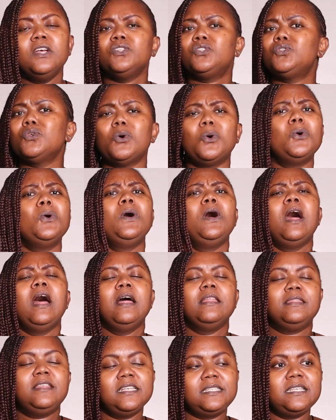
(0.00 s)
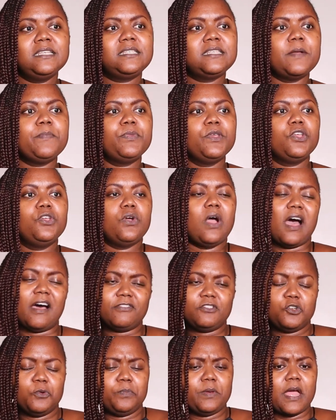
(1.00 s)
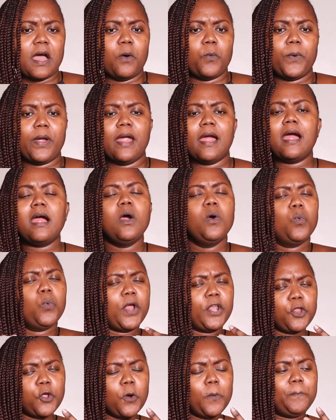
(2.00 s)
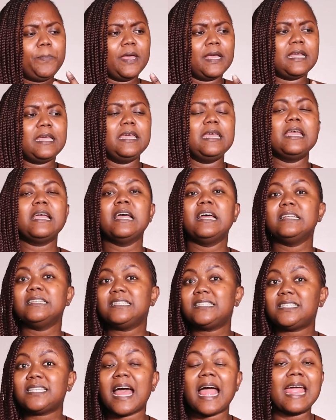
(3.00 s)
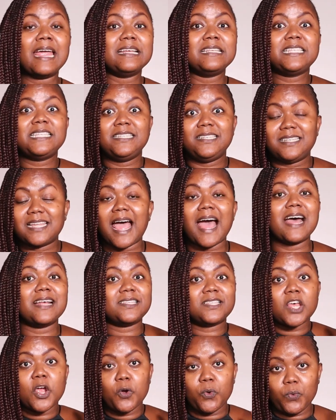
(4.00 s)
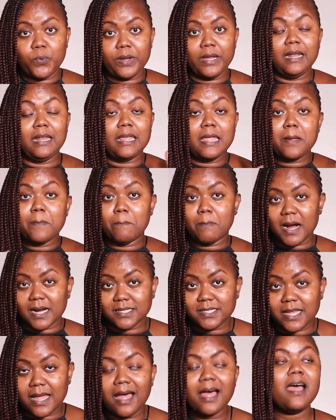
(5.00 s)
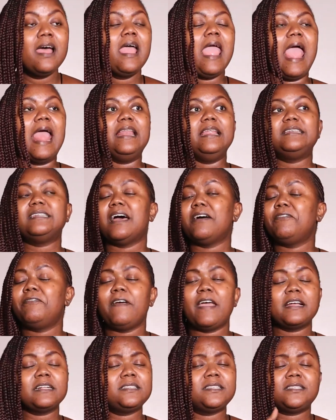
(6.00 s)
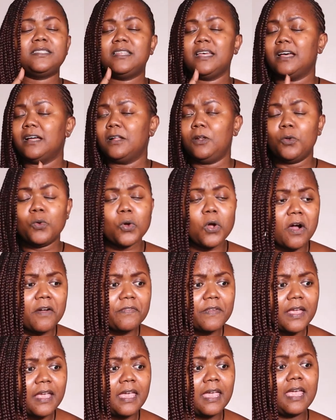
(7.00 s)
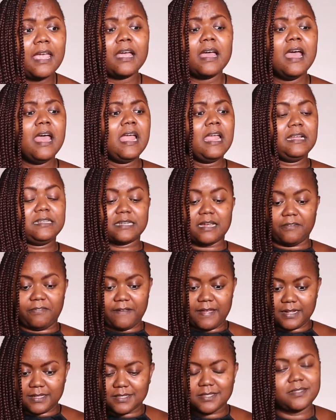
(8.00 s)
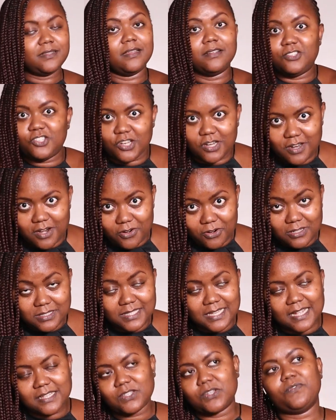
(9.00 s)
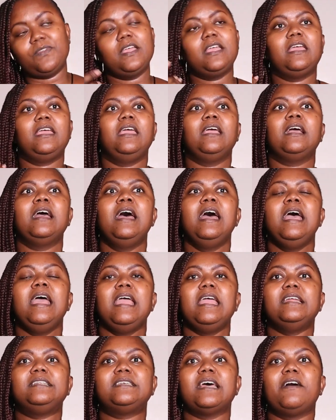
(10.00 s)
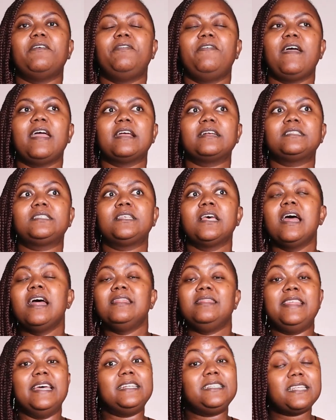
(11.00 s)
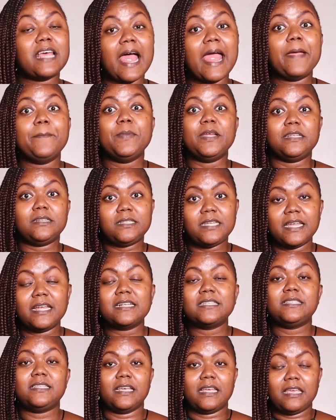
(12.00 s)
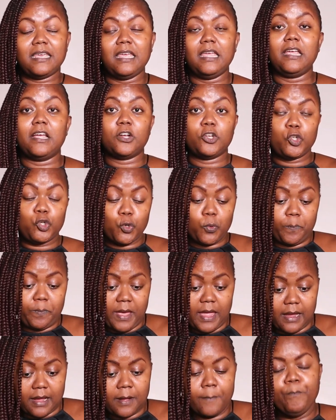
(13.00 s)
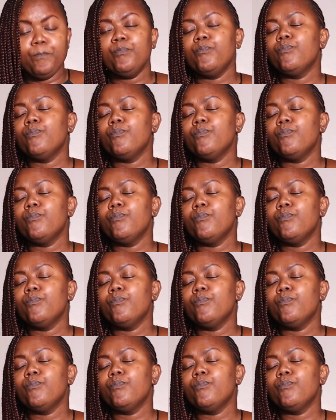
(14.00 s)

So this is something you have to be aware. When you're baking, size does really matter, and it affects the look of the cake, it affects the general size of the cake, it affects the time it takes the cake to bake.